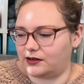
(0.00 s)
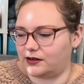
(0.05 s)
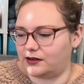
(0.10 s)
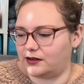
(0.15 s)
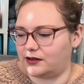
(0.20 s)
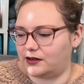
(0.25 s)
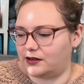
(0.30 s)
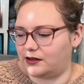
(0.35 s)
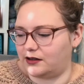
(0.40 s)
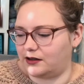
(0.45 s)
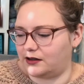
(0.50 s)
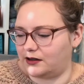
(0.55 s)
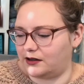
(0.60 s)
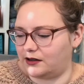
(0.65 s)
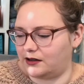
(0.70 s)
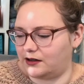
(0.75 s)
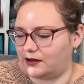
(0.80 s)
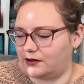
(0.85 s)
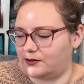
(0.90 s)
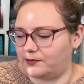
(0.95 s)

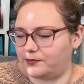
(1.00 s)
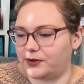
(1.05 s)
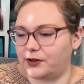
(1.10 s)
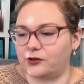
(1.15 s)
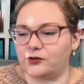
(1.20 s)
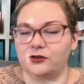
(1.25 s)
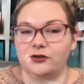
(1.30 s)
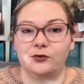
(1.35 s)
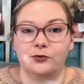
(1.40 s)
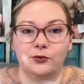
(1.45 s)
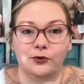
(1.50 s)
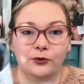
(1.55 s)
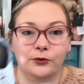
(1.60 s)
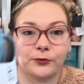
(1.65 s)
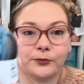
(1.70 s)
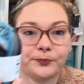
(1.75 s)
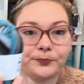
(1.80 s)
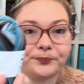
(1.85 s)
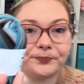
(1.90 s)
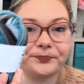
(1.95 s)
the Beyond the Wall,
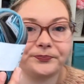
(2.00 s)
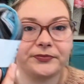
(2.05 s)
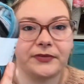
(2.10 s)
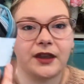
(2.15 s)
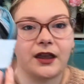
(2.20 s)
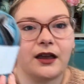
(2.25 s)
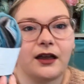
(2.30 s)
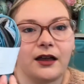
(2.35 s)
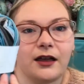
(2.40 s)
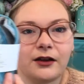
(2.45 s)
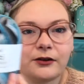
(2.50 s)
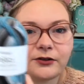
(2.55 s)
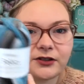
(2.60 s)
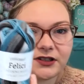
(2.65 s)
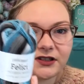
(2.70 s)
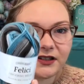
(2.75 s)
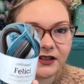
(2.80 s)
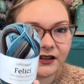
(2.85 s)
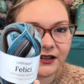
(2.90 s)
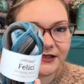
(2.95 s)
which is
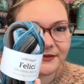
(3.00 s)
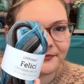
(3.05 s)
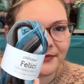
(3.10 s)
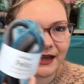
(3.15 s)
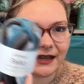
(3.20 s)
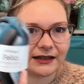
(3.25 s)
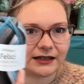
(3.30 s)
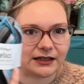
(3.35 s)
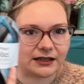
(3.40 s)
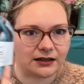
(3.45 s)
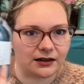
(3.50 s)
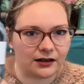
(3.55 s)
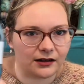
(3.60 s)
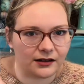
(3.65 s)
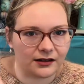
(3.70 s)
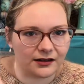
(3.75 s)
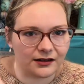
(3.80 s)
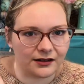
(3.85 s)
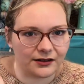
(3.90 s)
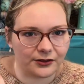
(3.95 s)
a nice manly colour.
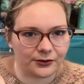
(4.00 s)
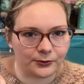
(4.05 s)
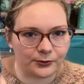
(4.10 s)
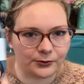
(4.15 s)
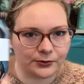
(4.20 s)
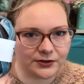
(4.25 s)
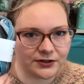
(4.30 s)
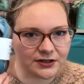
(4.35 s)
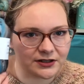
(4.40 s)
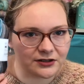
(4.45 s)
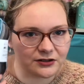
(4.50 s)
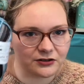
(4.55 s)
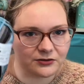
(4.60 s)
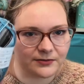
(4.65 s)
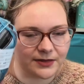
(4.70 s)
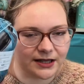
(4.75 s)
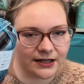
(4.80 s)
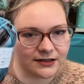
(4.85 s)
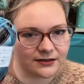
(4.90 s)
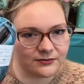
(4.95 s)
I thought could
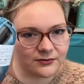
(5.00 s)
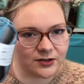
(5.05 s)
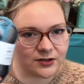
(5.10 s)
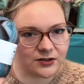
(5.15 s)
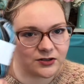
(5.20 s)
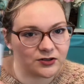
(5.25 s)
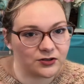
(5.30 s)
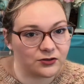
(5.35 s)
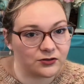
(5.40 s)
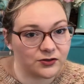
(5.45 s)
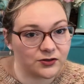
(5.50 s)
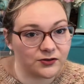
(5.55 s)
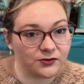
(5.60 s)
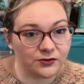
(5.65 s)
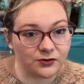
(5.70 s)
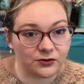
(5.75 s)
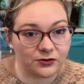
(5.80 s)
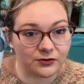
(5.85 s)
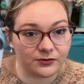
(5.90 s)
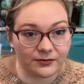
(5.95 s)
make some nice socks
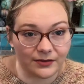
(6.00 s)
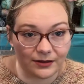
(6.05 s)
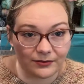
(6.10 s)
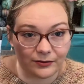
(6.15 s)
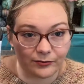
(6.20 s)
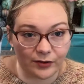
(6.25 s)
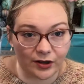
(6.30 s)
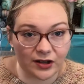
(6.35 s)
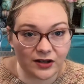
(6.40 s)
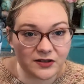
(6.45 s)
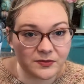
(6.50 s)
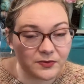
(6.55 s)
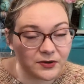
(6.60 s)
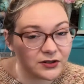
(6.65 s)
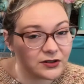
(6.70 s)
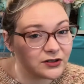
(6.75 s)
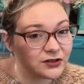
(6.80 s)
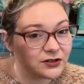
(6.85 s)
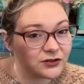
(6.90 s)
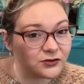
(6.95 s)
for maybe my
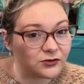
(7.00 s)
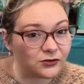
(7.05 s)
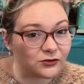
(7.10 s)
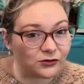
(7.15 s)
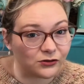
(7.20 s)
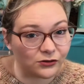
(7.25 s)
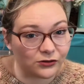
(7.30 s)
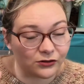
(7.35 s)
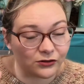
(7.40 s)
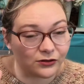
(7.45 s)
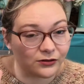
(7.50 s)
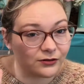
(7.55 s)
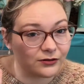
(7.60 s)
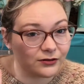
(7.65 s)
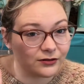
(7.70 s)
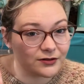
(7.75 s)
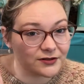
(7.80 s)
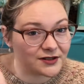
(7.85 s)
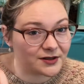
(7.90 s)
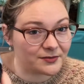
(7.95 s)
husband or
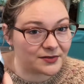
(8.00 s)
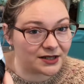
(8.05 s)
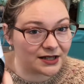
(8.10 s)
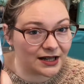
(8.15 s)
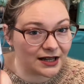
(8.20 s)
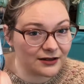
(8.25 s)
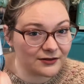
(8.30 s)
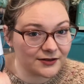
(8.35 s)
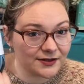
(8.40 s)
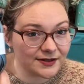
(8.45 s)
somebody else.